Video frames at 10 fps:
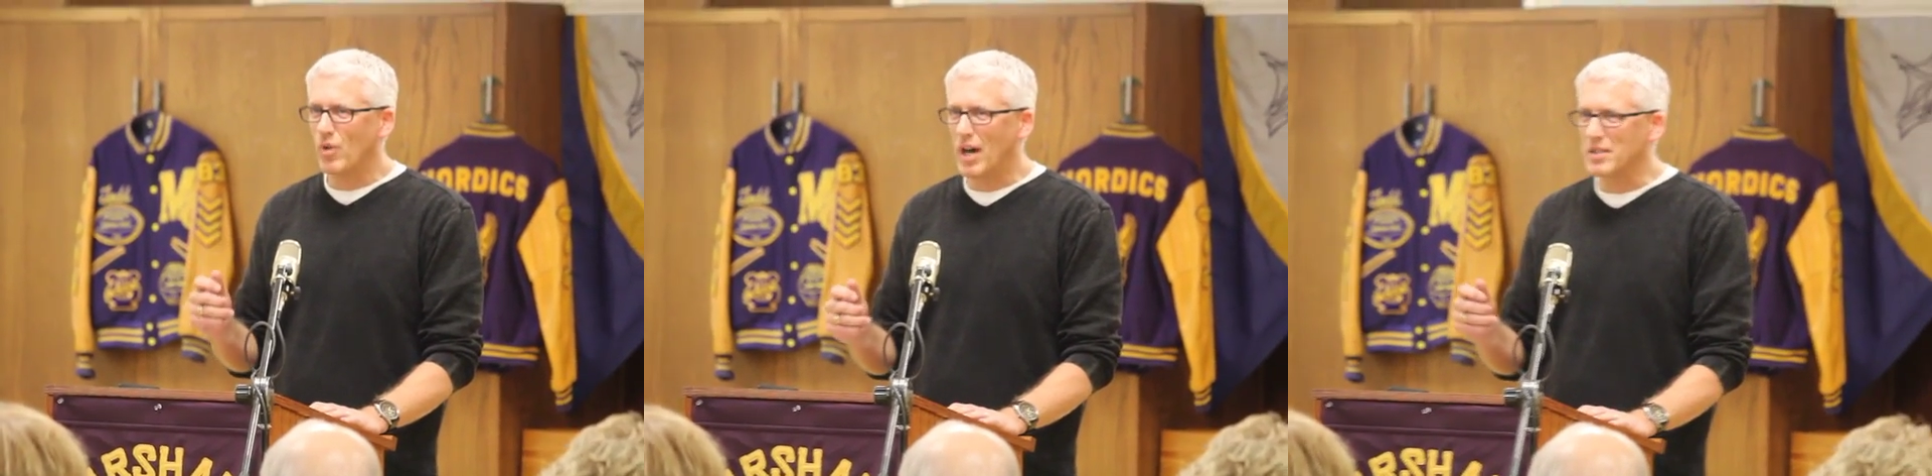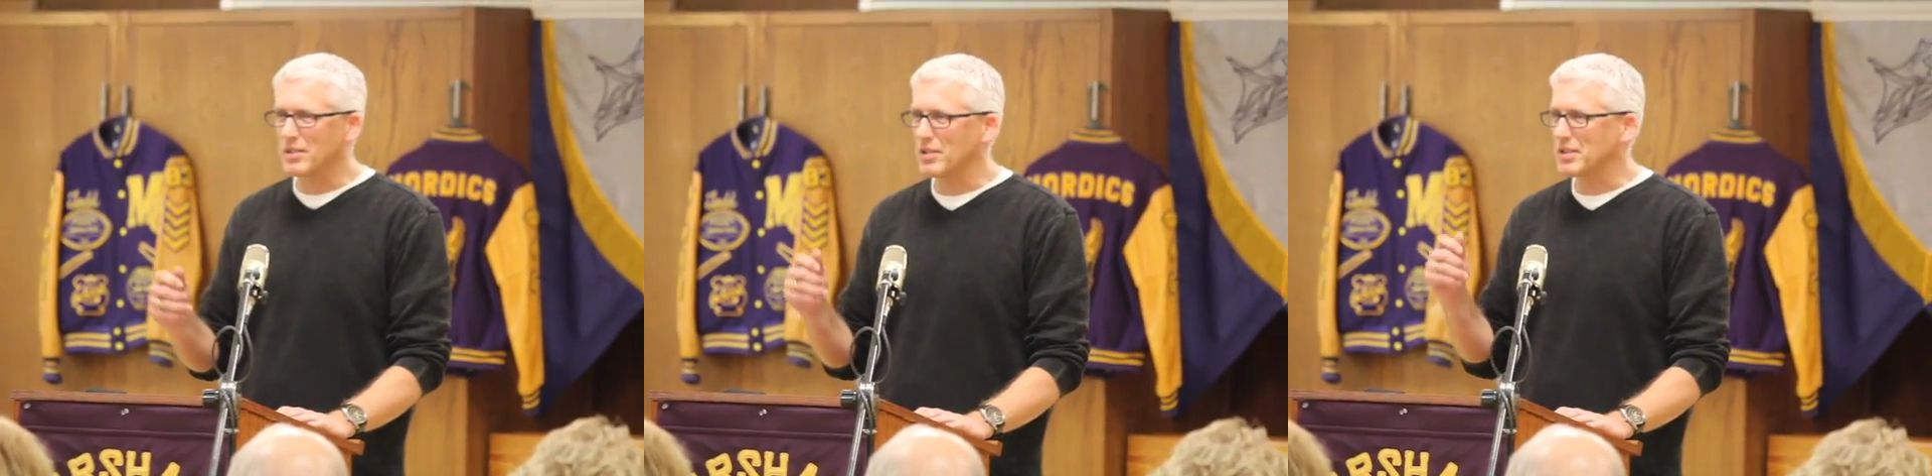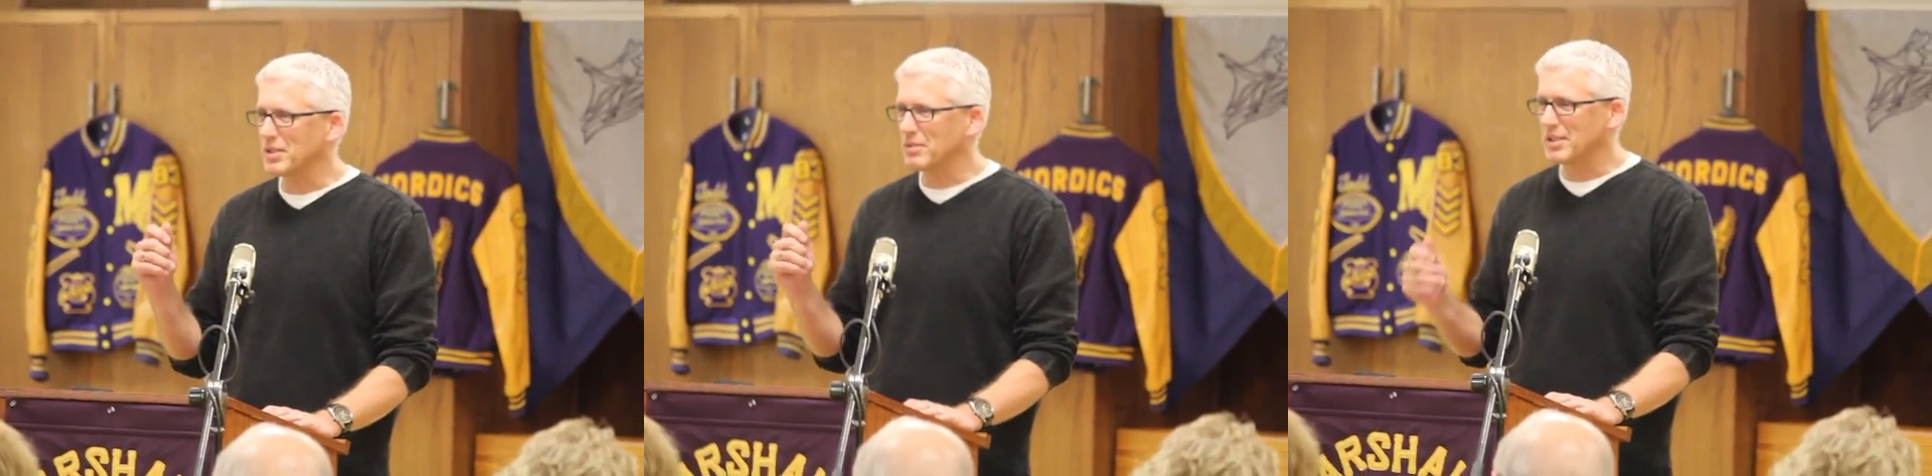to watch
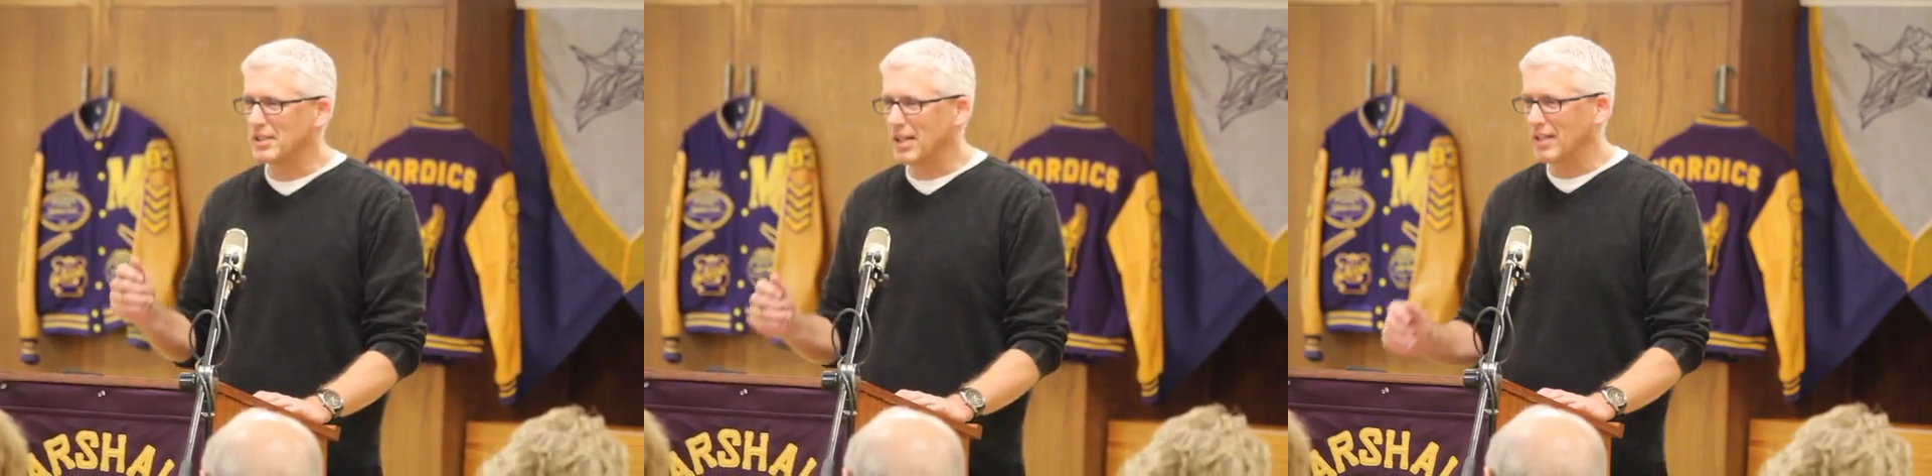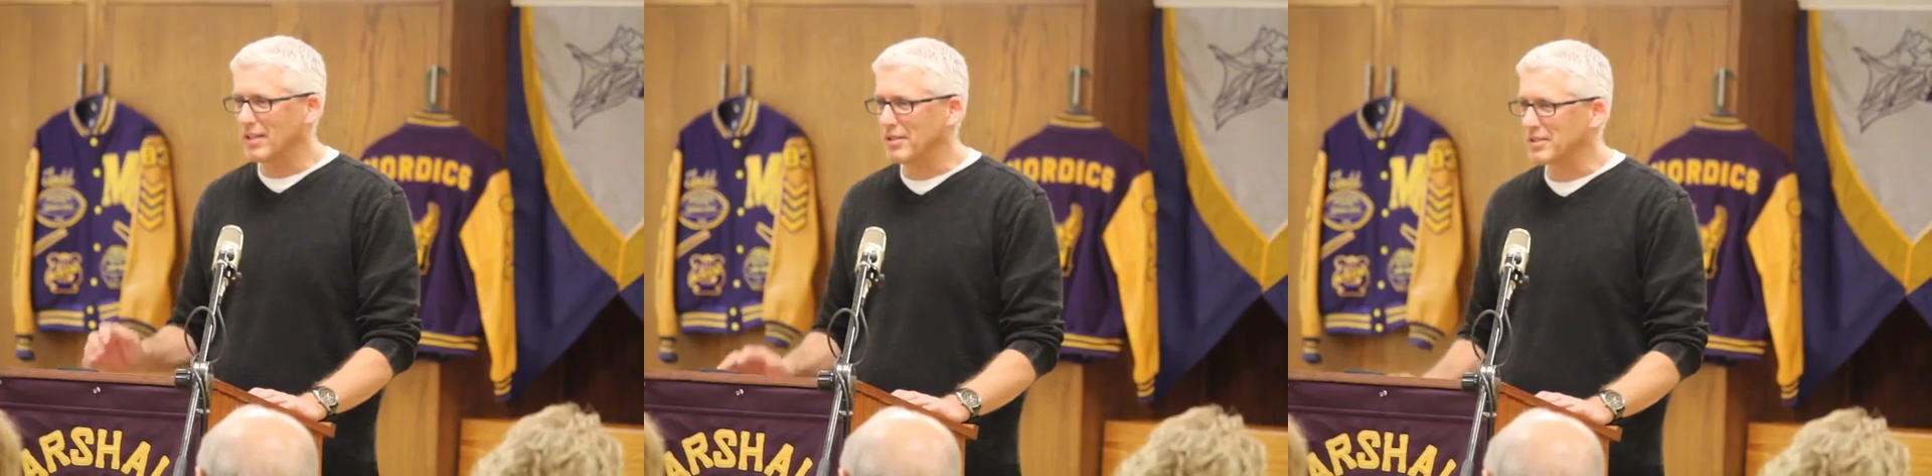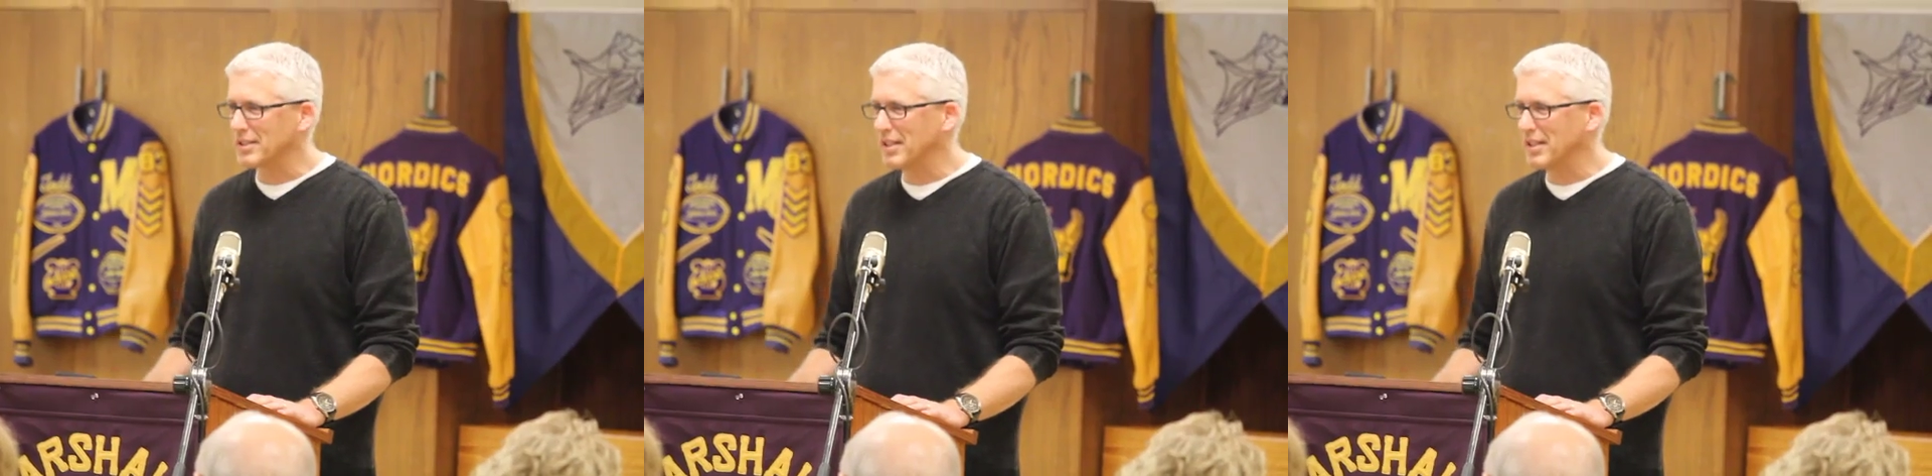those and we'd study those.